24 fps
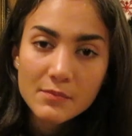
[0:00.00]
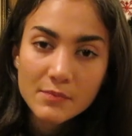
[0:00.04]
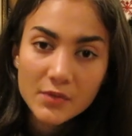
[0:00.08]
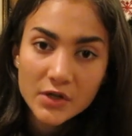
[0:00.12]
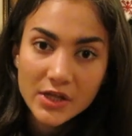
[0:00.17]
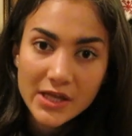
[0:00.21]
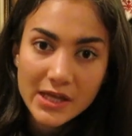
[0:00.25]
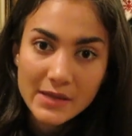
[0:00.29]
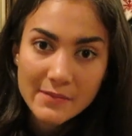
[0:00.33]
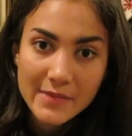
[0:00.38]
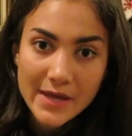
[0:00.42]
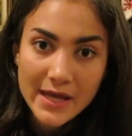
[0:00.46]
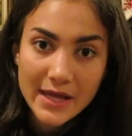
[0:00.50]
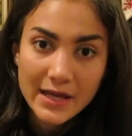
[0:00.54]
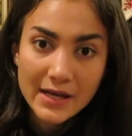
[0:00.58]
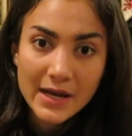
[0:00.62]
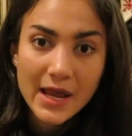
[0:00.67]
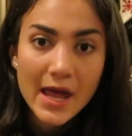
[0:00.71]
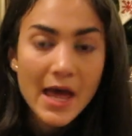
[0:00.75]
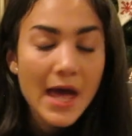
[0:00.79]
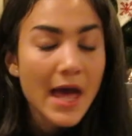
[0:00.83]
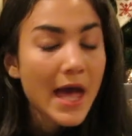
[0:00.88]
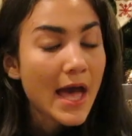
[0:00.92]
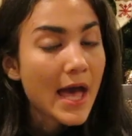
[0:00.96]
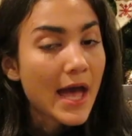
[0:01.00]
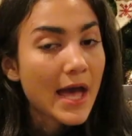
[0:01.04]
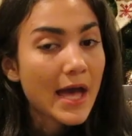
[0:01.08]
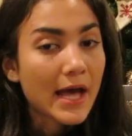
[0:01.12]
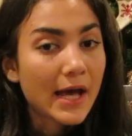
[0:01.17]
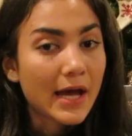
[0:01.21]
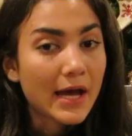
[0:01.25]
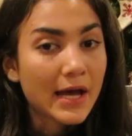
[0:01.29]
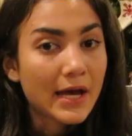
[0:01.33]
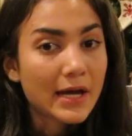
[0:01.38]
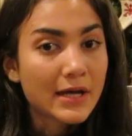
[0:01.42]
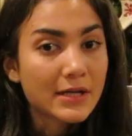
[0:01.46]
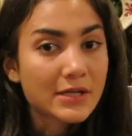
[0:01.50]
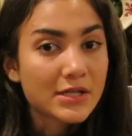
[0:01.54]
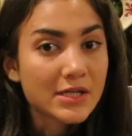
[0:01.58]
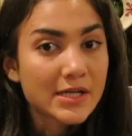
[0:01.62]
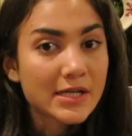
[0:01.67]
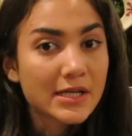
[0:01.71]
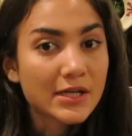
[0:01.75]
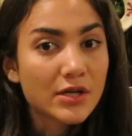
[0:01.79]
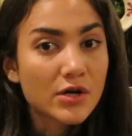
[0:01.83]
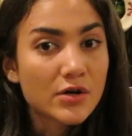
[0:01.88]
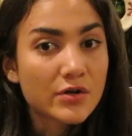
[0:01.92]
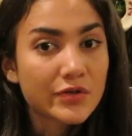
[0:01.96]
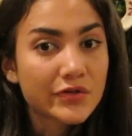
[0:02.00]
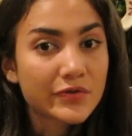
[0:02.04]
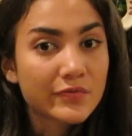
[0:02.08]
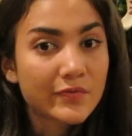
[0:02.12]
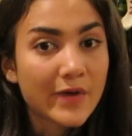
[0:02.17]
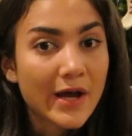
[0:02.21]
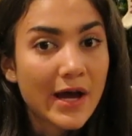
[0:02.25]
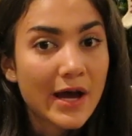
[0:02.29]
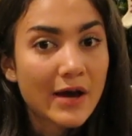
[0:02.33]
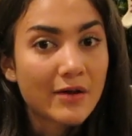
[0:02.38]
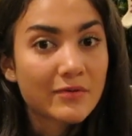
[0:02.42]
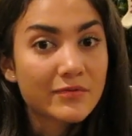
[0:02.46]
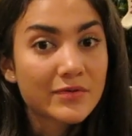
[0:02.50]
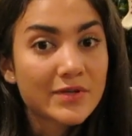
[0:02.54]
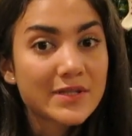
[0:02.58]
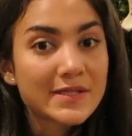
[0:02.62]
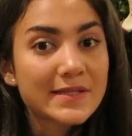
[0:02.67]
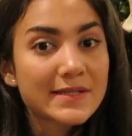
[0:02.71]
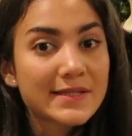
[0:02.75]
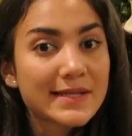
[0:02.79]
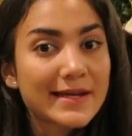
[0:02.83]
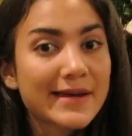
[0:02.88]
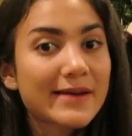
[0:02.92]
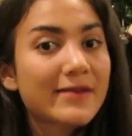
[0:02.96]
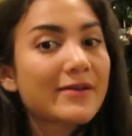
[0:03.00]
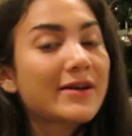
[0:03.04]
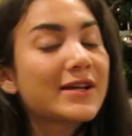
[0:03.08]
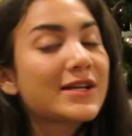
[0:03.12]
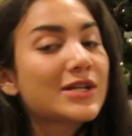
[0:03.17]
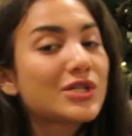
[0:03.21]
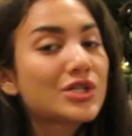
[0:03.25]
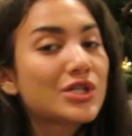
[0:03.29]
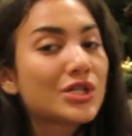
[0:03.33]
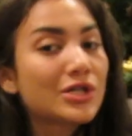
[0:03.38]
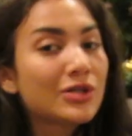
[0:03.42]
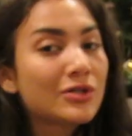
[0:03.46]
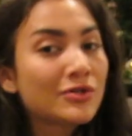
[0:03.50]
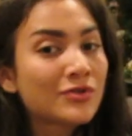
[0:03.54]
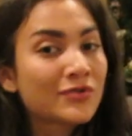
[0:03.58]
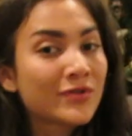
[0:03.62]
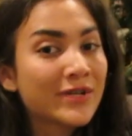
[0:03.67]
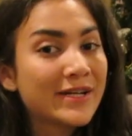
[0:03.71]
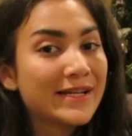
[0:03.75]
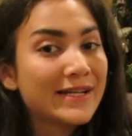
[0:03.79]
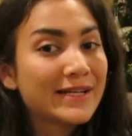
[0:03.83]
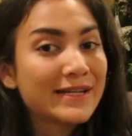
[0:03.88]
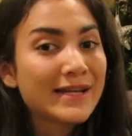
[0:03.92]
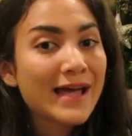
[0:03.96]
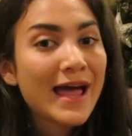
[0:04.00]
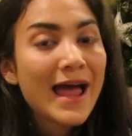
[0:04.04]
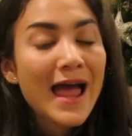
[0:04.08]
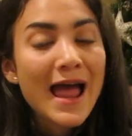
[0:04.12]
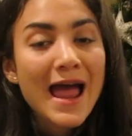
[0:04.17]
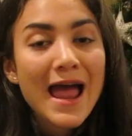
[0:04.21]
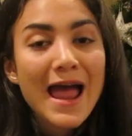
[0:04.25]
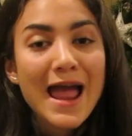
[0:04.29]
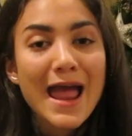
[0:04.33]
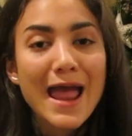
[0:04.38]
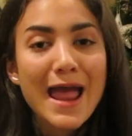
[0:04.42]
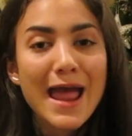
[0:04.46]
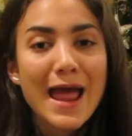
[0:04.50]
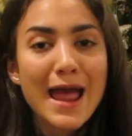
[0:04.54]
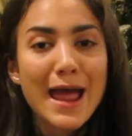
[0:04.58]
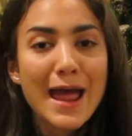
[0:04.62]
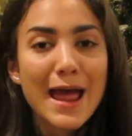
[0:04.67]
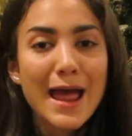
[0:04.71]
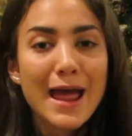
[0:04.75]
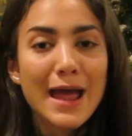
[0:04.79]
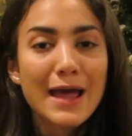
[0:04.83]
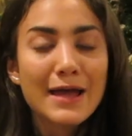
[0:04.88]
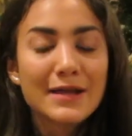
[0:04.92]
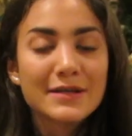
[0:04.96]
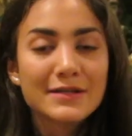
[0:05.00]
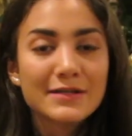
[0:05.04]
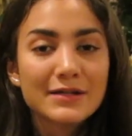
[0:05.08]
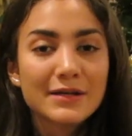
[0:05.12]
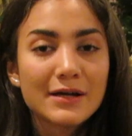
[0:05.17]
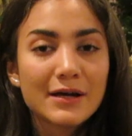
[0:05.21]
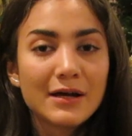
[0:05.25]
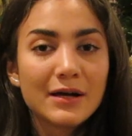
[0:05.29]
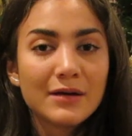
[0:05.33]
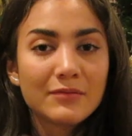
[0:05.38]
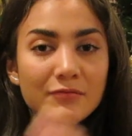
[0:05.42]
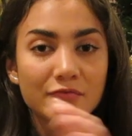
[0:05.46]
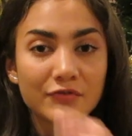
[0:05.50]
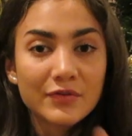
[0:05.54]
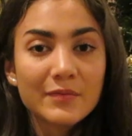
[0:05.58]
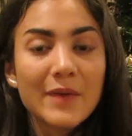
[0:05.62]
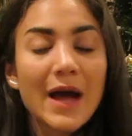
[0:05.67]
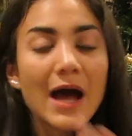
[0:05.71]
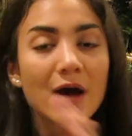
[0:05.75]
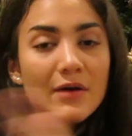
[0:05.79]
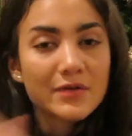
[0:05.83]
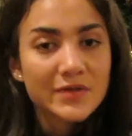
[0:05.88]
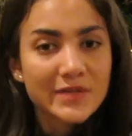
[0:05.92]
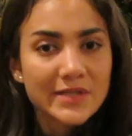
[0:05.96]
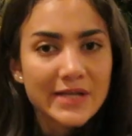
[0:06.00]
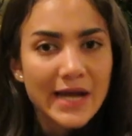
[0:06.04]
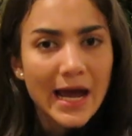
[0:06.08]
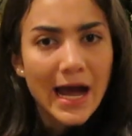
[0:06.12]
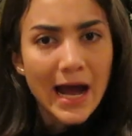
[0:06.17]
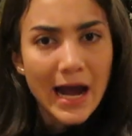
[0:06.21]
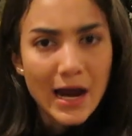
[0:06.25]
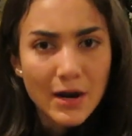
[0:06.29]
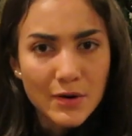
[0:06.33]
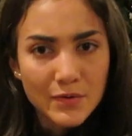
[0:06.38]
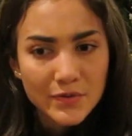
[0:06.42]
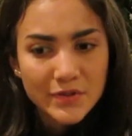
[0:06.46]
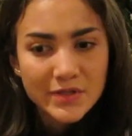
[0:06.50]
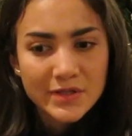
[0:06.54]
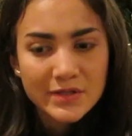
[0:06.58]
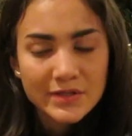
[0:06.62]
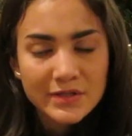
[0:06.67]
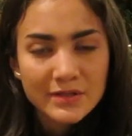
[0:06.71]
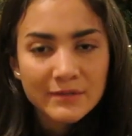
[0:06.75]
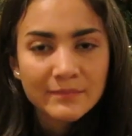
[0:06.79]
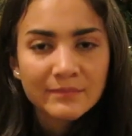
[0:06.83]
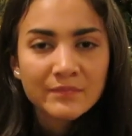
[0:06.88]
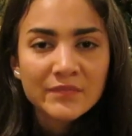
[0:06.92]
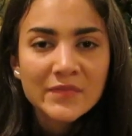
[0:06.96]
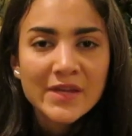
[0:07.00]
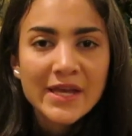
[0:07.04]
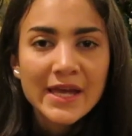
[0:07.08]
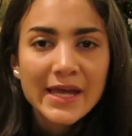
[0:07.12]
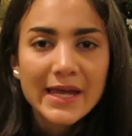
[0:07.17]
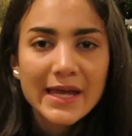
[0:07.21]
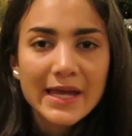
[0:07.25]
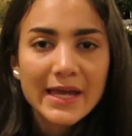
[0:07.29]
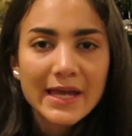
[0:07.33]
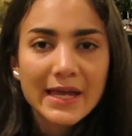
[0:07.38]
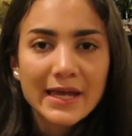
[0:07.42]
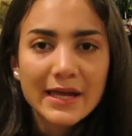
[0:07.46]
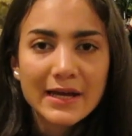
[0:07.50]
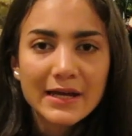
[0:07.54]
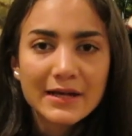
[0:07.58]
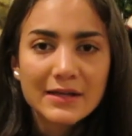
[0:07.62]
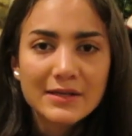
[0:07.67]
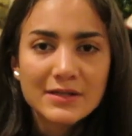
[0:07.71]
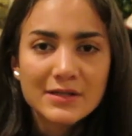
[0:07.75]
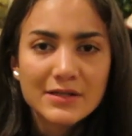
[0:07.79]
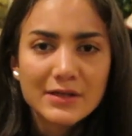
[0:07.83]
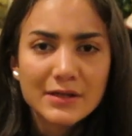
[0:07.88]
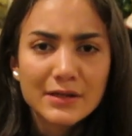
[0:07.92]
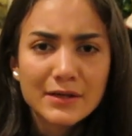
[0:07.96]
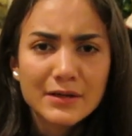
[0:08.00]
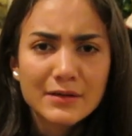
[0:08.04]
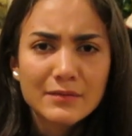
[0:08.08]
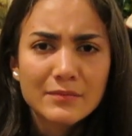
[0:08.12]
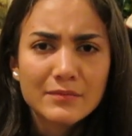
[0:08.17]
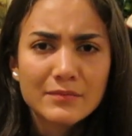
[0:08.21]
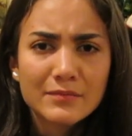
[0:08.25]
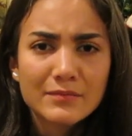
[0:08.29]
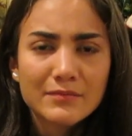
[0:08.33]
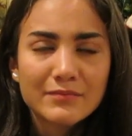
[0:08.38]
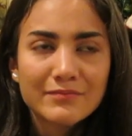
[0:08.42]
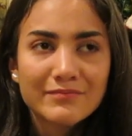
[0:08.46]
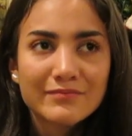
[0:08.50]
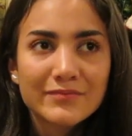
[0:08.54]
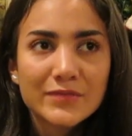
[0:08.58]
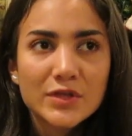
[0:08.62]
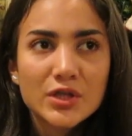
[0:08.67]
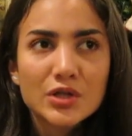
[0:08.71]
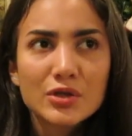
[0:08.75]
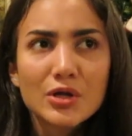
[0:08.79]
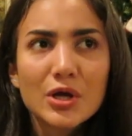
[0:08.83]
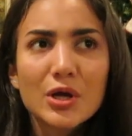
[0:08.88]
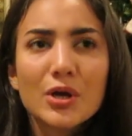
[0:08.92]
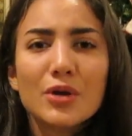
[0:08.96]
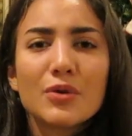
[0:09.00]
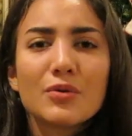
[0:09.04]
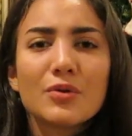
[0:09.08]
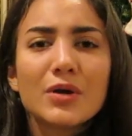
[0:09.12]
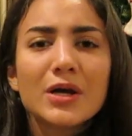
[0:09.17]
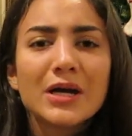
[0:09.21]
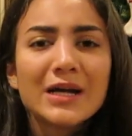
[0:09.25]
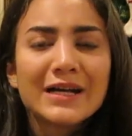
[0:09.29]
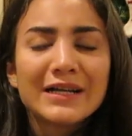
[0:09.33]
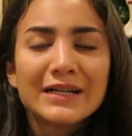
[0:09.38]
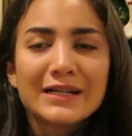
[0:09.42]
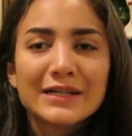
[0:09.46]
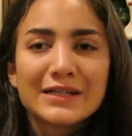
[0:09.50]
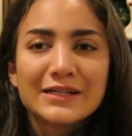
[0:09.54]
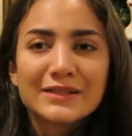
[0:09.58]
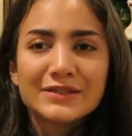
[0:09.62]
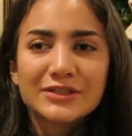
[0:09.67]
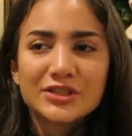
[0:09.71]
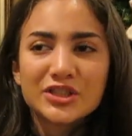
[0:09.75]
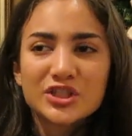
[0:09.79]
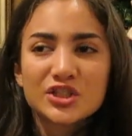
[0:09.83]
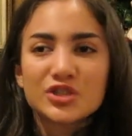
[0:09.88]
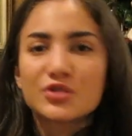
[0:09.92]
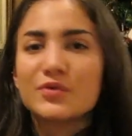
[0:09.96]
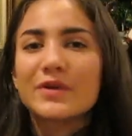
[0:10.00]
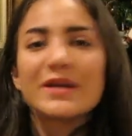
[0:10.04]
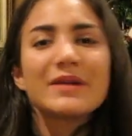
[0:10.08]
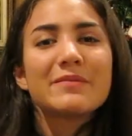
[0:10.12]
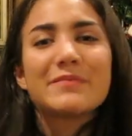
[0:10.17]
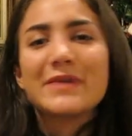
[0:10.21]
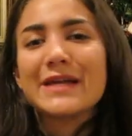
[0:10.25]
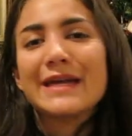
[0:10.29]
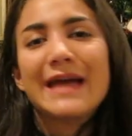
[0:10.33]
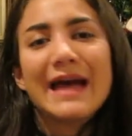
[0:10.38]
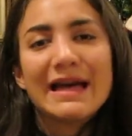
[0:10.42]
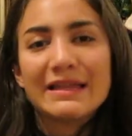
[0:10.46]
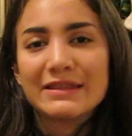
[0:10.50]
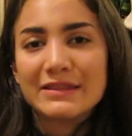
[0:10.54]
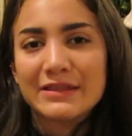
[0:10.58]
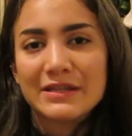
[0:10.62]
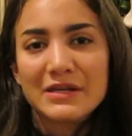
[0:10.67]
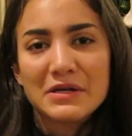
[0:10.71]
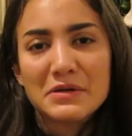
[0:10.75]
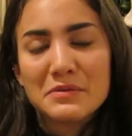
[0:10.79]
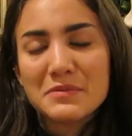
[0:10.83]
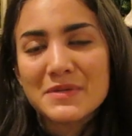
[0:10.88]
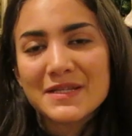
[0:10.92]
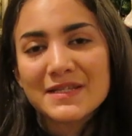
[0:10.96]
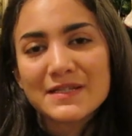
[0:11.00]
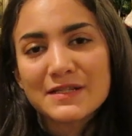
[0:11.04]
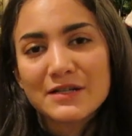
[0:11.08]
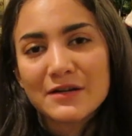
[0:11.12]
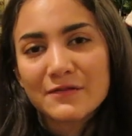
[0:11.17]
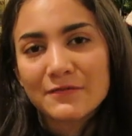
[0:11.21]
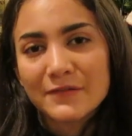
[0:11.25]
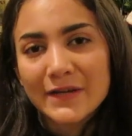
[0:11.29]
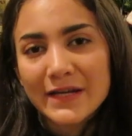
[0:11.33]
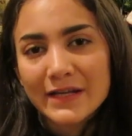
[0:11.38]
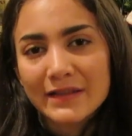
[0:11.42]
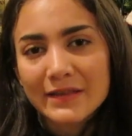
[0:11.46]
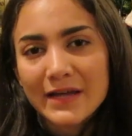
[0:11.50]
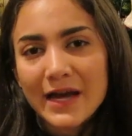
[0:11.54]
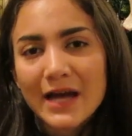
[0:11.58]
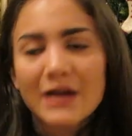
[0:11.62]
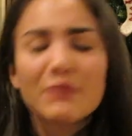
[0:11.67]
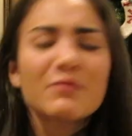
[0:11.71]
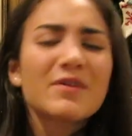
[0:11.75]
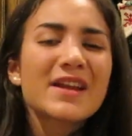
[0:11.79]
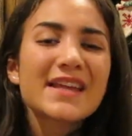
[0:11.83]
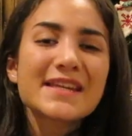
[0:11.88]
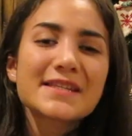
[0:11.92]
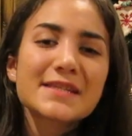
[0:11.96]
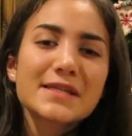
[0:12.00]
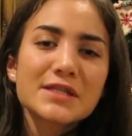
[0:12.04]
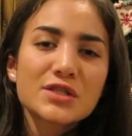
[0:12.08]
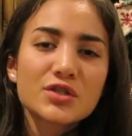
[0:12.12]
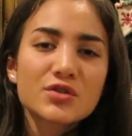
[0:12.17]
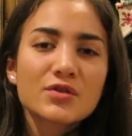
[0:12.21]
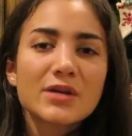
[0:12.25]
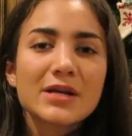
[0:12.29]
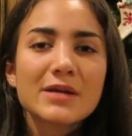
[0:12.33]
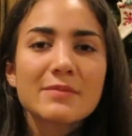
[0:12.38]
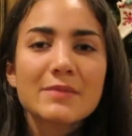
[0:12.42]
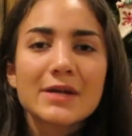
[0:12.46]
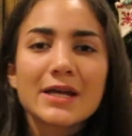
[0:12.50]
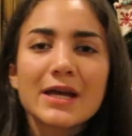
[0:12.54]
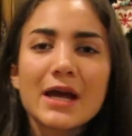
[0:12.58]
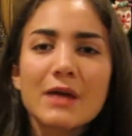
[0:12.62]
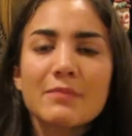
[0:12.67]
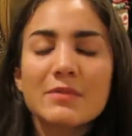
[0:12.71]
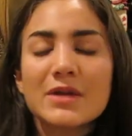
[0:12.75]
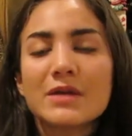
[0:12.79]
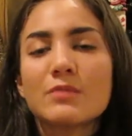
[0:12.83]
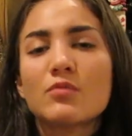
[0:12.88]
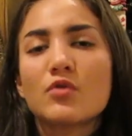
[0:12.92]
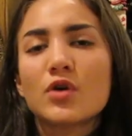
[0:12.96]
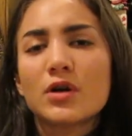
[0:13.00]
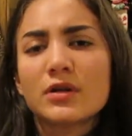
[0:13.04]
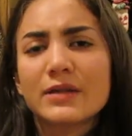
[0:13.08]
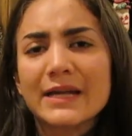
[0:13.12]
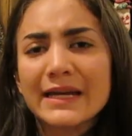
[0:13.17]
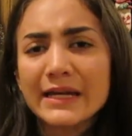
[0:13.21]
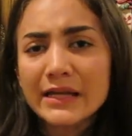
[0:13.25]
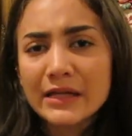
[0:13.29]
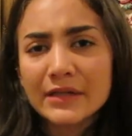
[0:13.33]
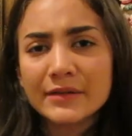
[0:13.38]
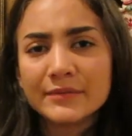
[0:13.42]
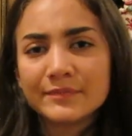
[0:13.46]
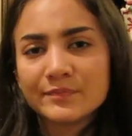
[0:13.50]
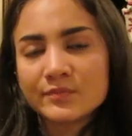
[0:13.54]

boogeyman, and he goes around scaring children and from house to house and, you know, screaming at them and stuff like that. And when I say screaming, I mean more like